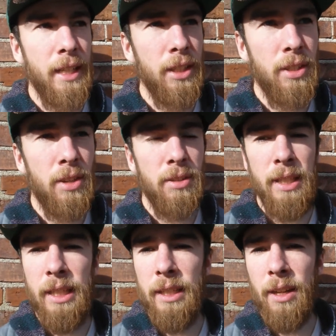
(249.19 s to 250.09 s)
You don't
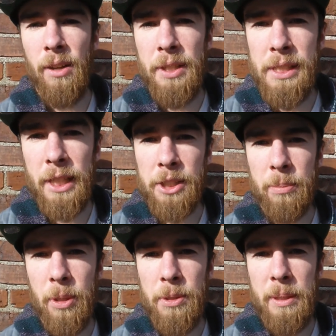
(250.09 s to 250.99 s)
need all these extra
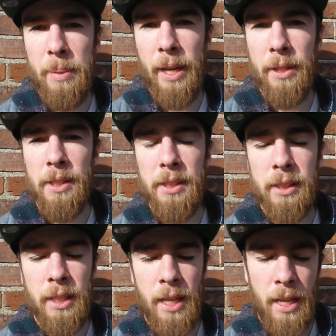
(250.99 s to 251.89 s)
protein powders.